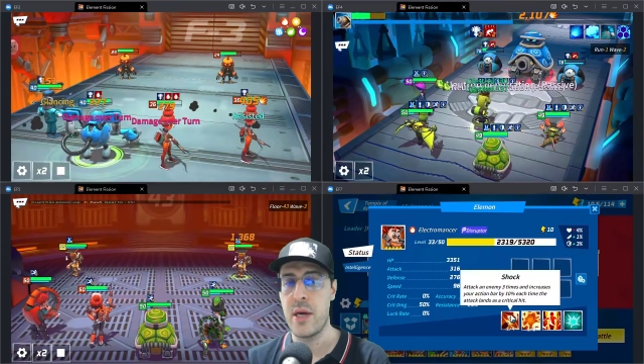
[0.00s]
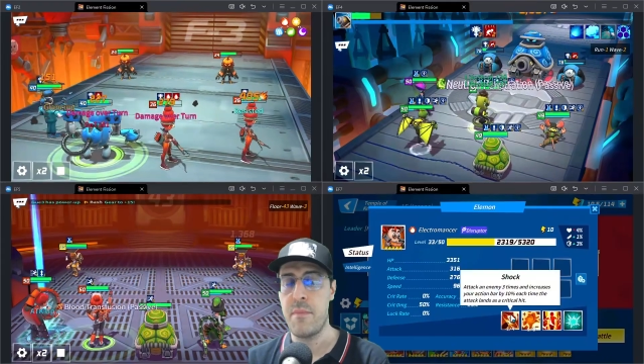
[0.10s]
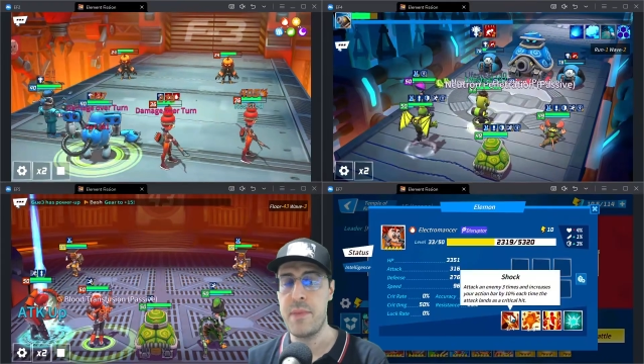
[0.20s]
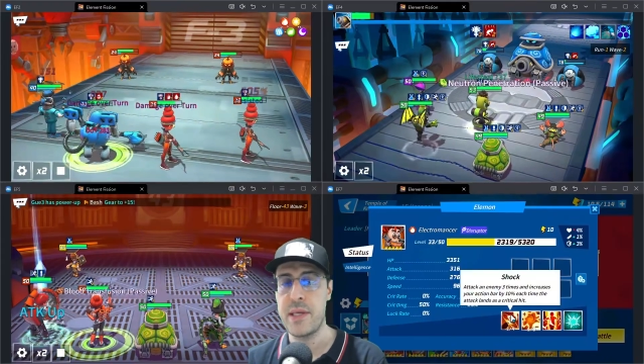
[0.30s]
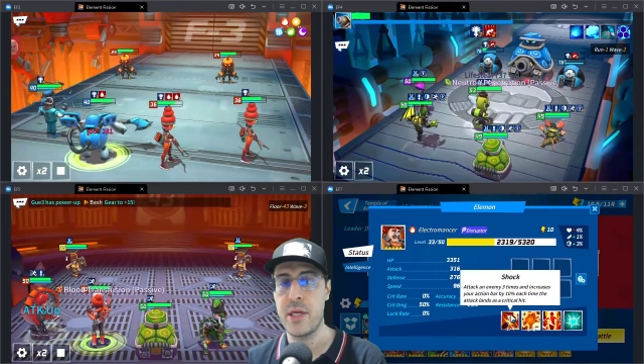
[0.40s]

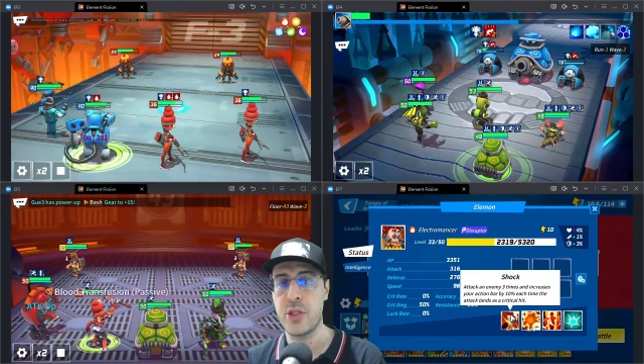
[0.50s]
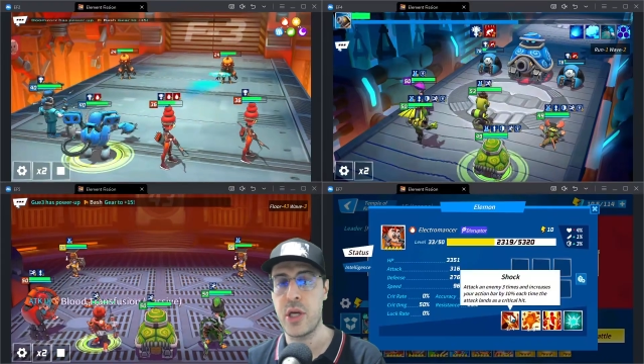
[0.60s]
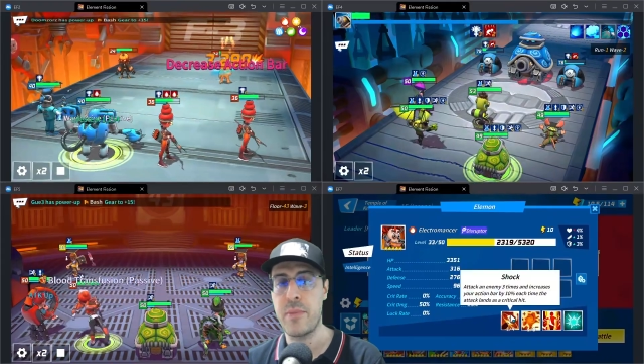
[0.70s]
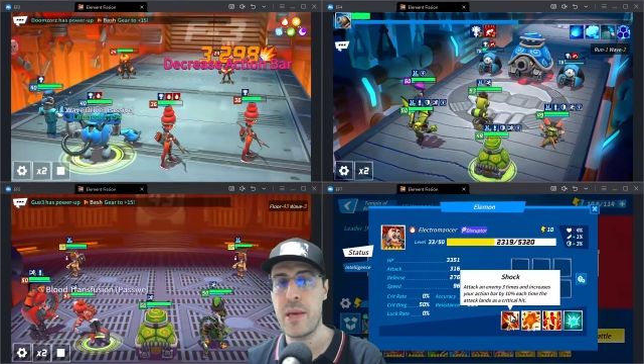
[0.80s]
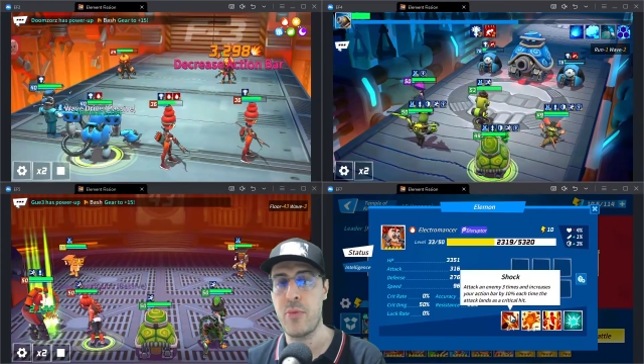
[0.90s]
because you're going
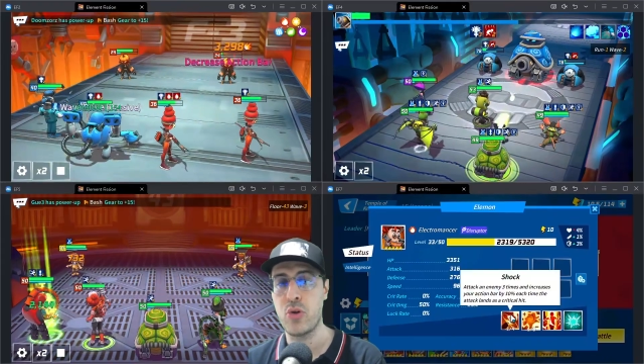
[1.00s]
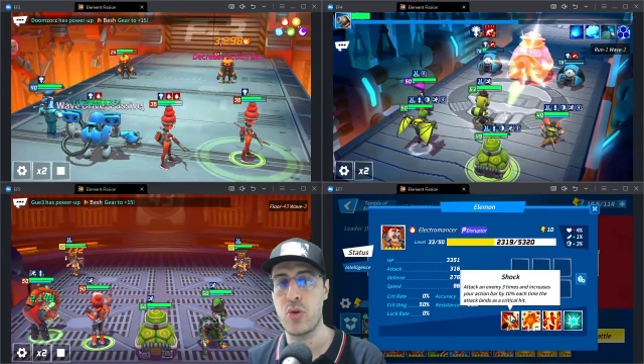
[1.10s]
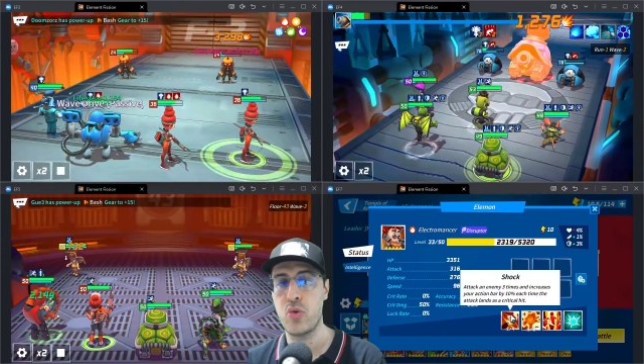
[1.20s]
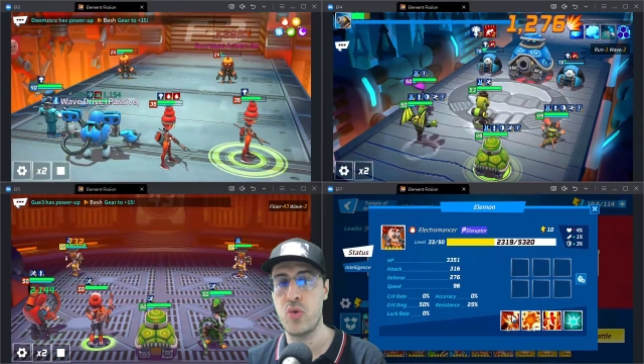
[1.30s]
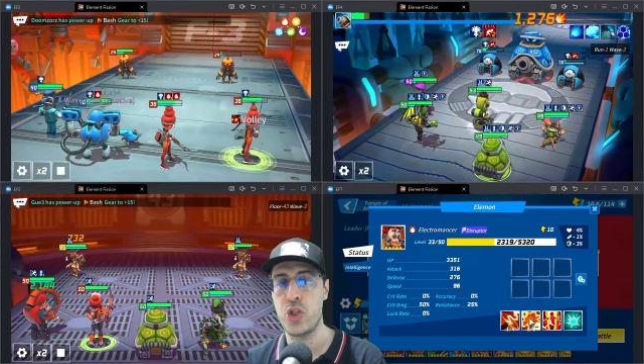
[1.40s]
to be able
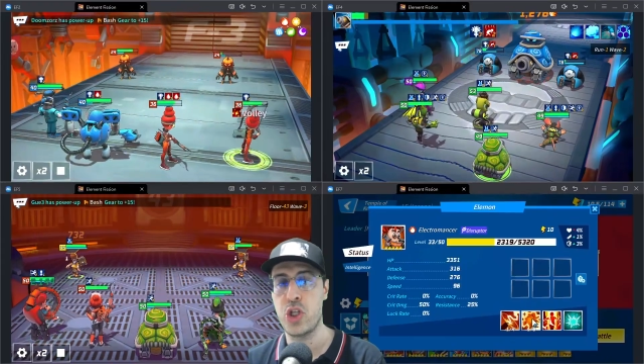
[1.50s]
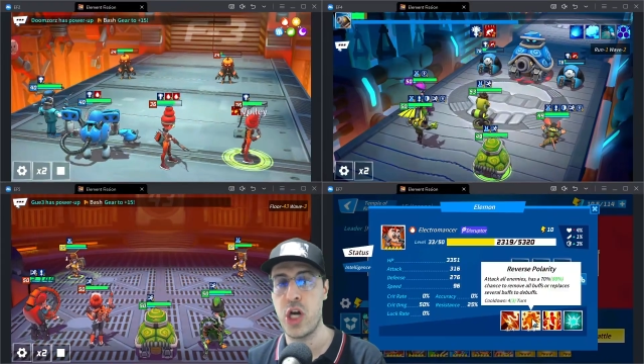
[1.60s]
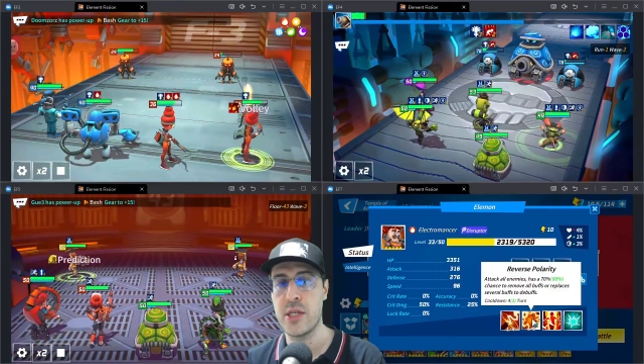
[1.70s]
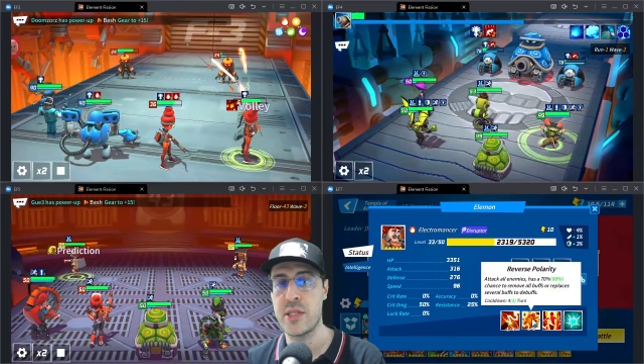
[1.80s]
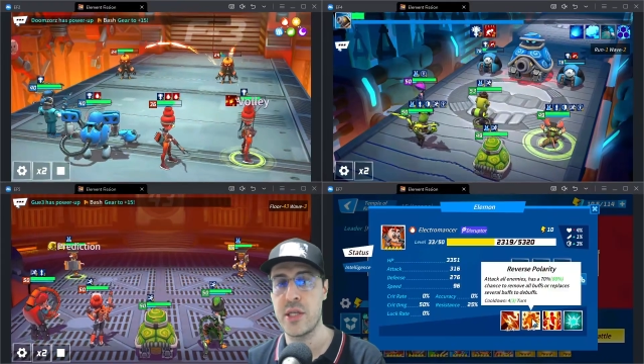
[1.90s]
to
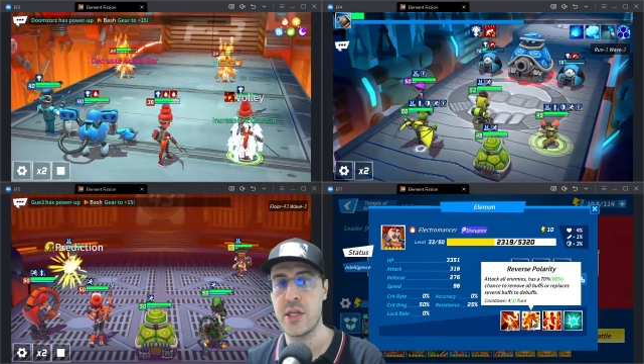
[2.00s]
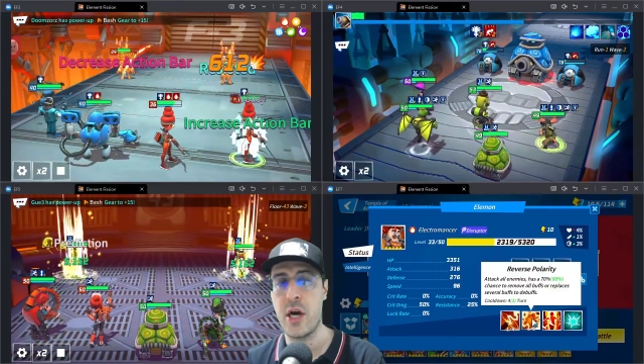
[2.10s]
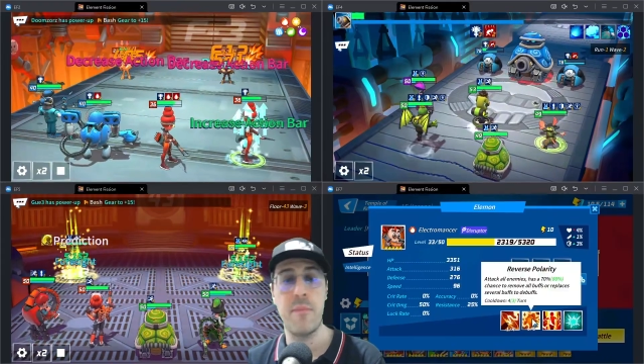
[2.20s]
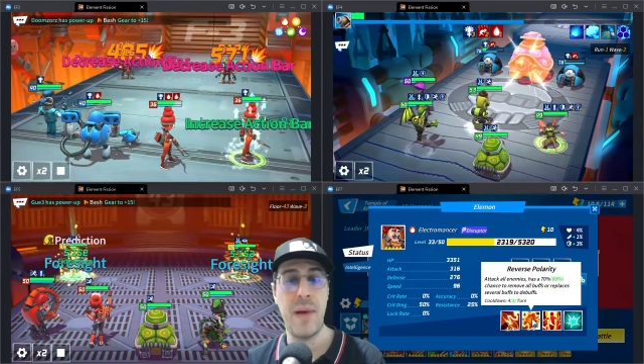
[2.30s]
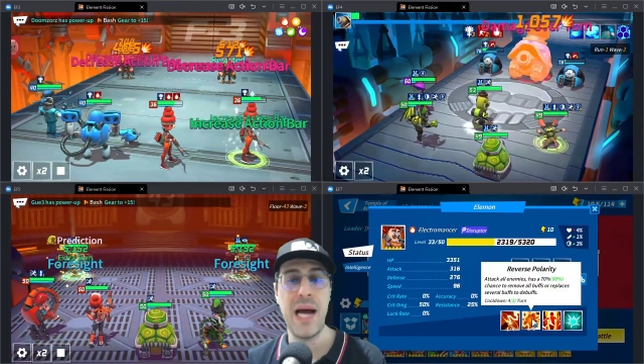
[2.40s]
just
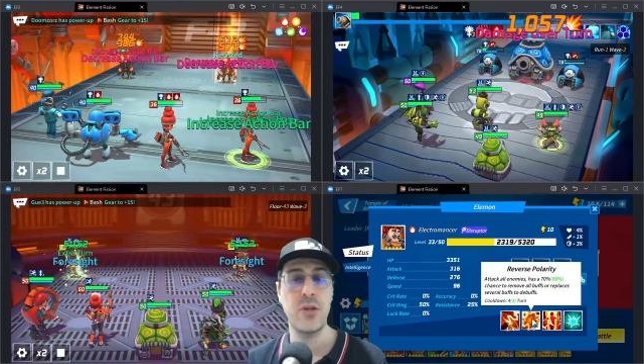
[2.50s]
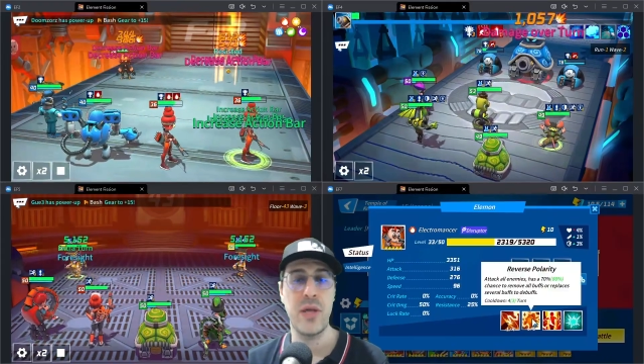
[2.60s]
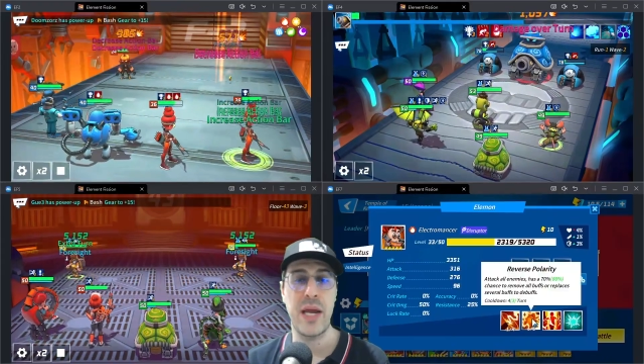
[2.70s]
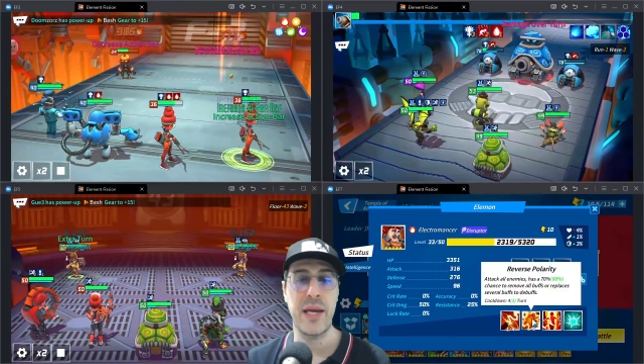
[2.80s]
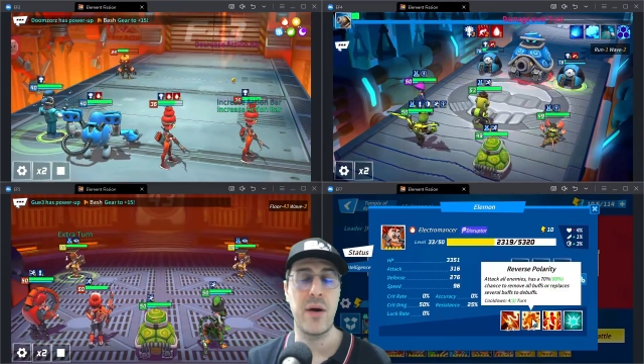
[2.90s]
come back to that
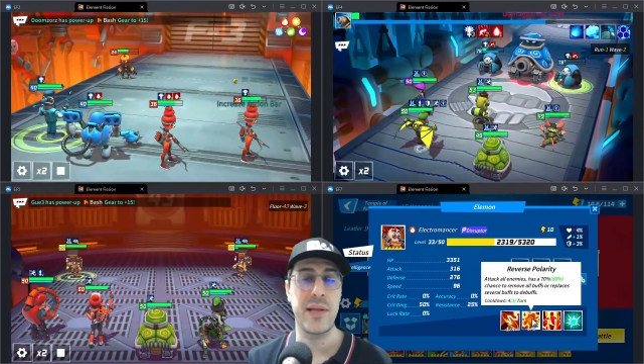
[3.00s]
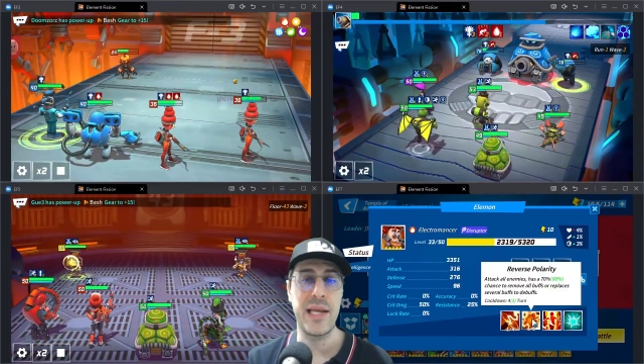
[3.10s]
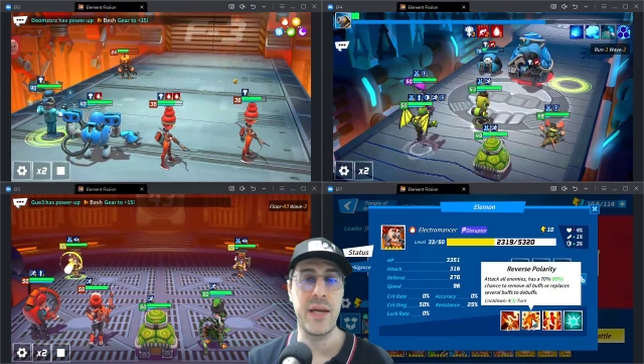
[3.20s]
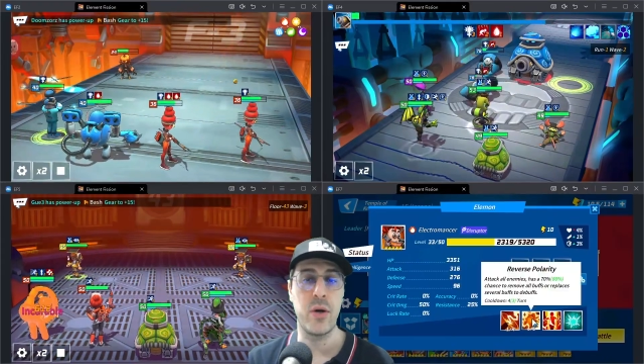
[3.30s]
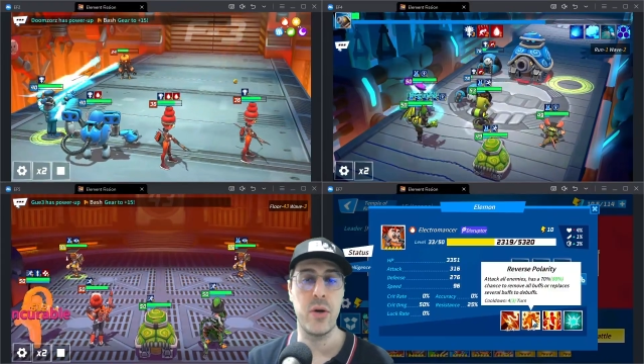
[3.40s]
account later,